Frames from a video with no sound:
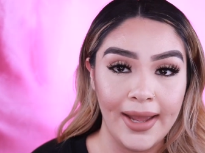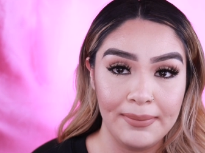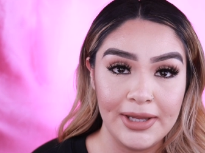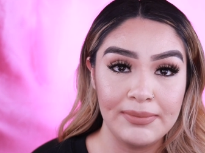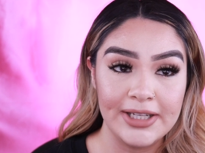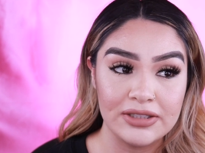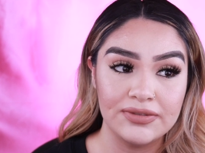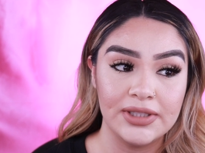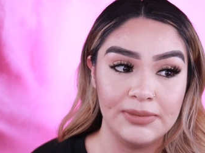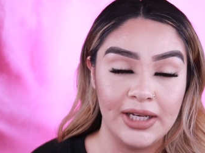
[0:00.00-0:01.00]
I made
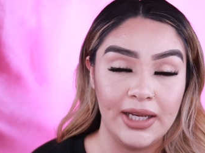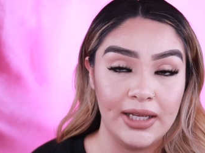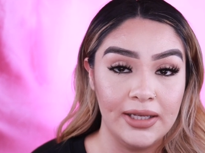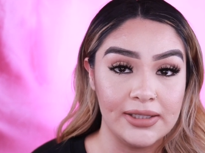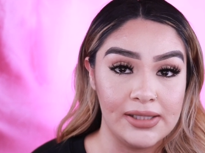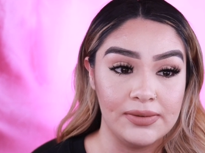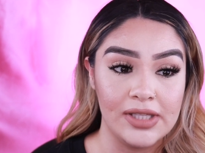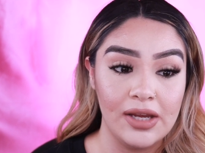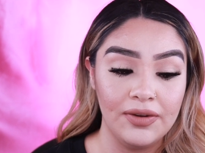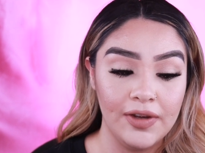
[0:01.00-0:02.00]
myself something to eat because I was
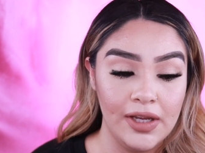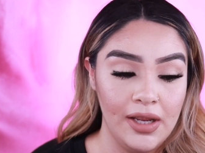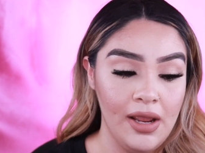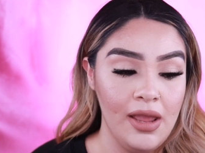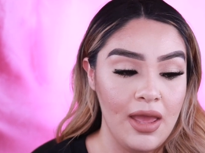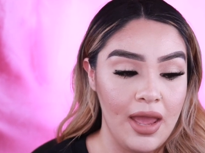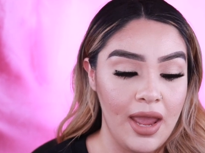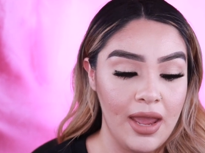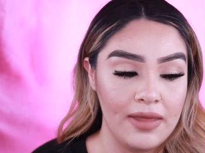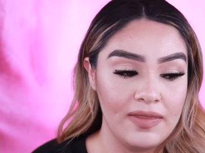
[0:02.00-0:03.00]
hungry.
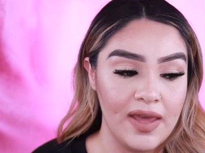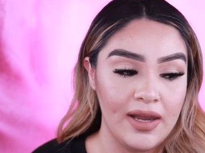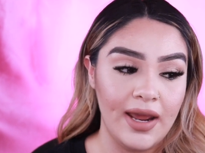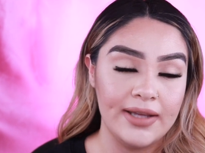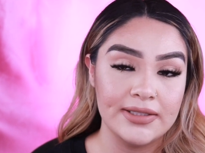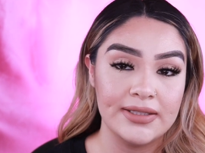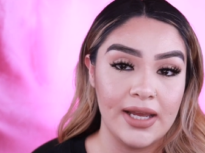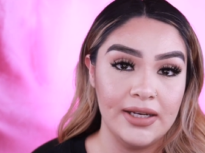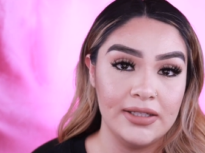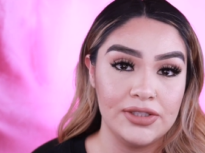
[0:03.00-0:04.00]
And then I
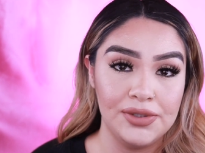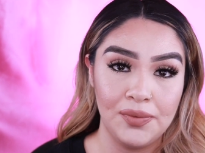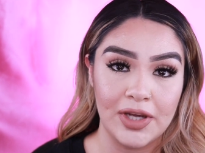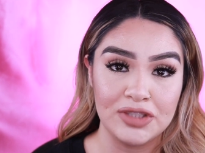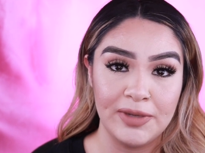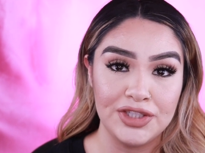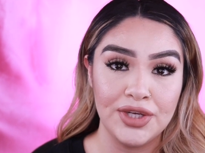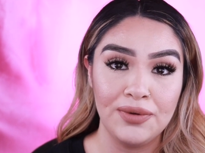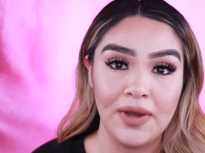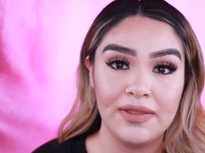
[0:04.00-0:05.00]
decided to watch my
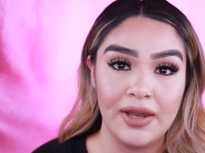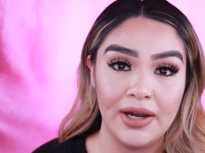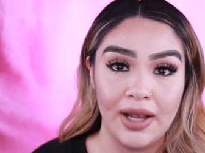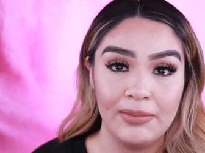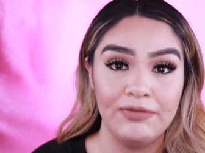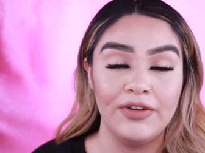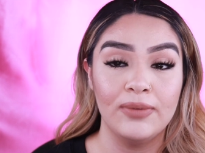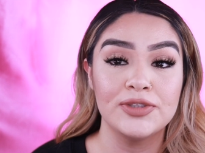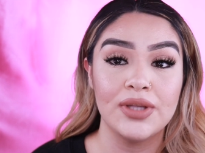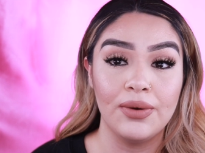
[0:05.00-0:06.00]
show and then come and
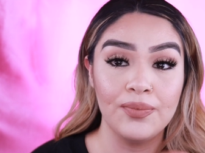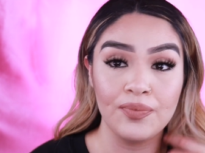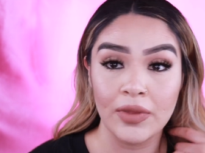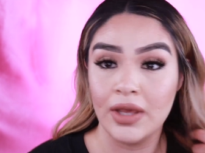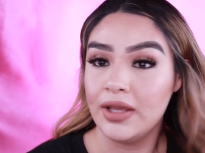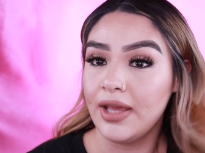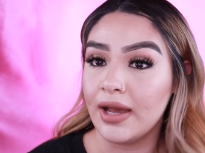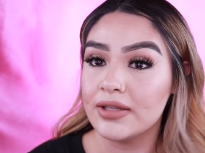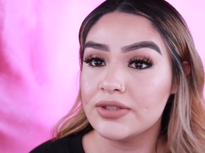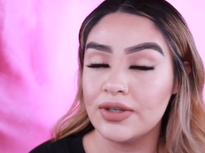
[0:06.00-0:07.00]
film. So yeah,
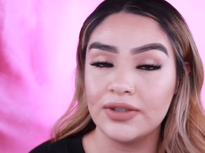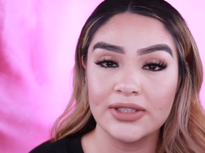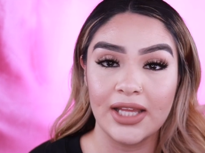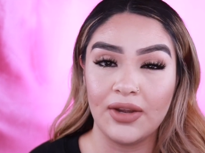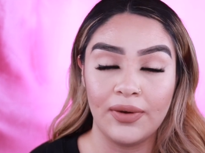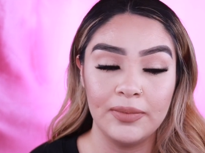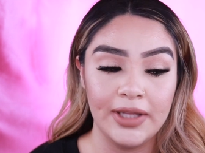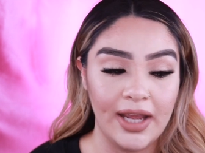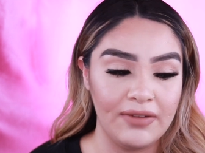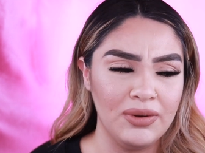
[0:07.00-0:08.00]
so it's like
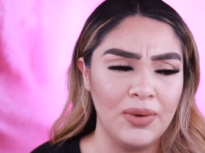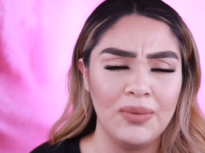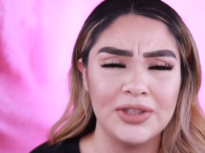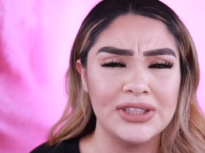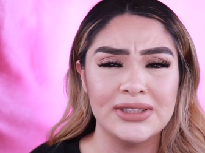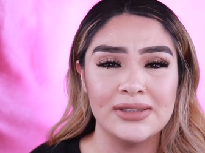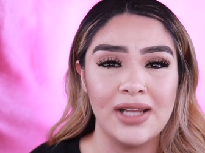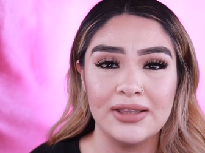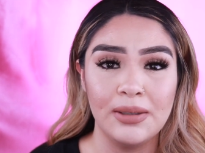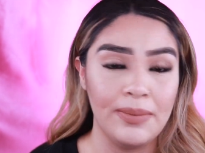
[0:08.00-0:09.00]
crumbling everywhere, which it's
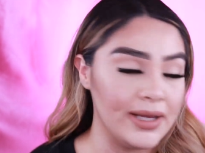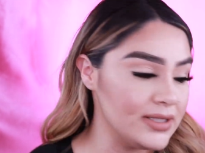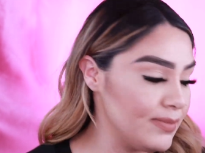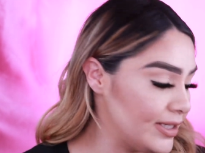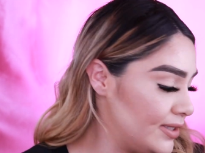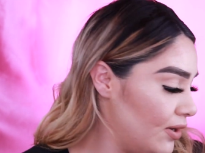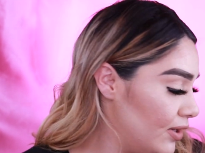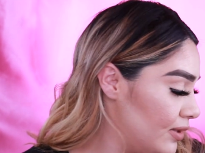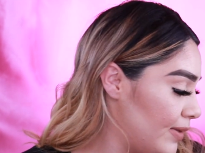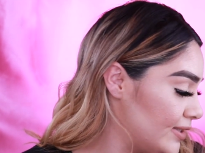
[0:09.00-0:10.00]
not the best
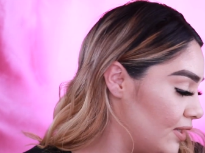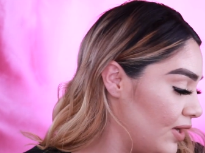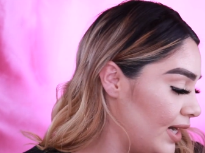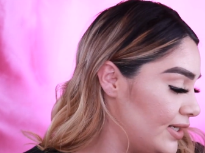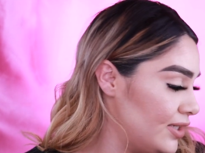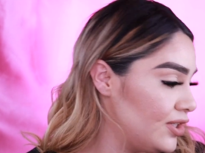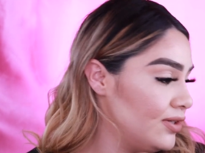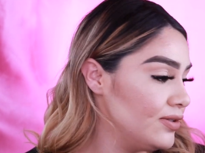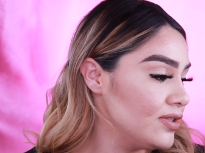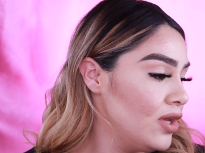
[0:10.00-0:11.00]
mascara. The mascara I did
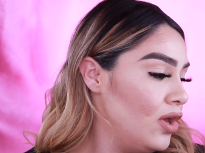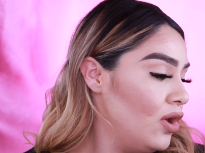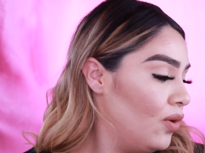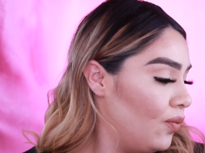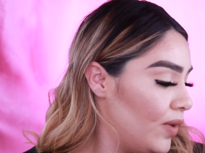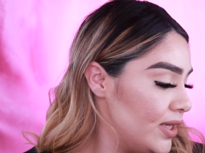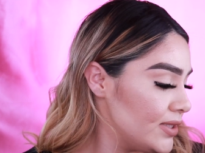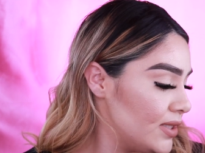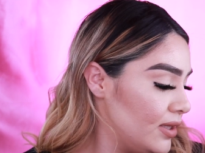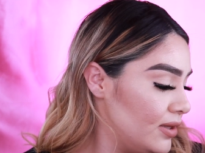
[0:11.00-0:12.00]
use was
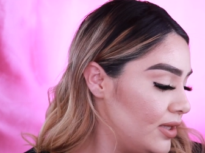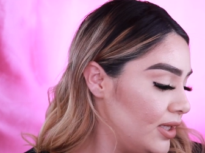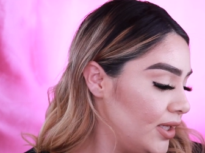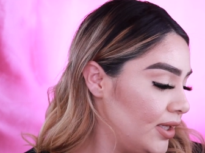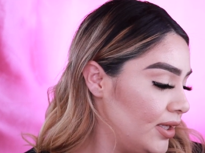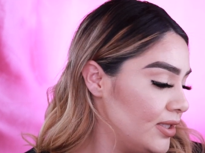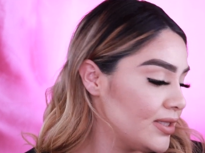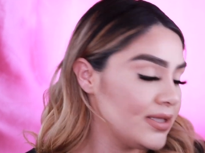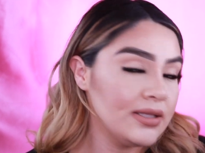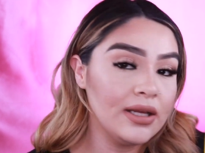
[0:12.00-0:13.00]
the
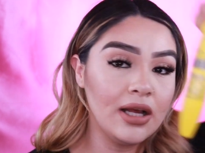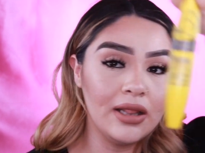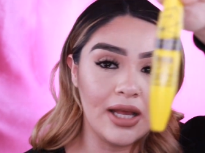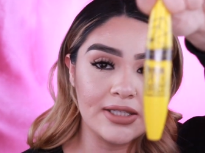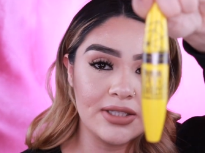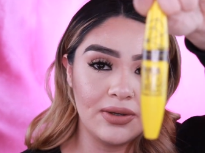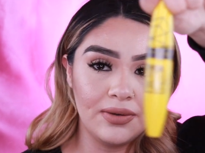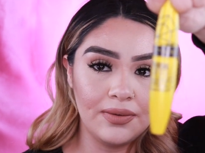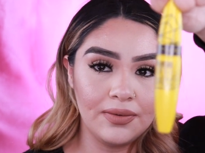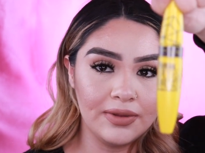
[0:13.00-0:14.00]

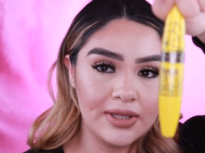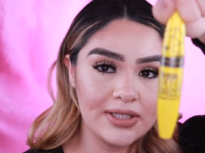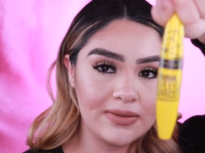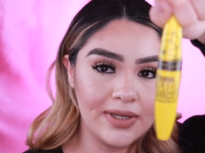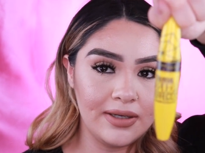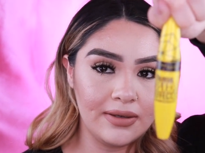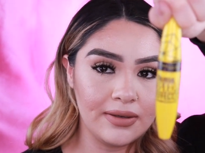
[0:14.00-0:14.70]
Colossal, this one.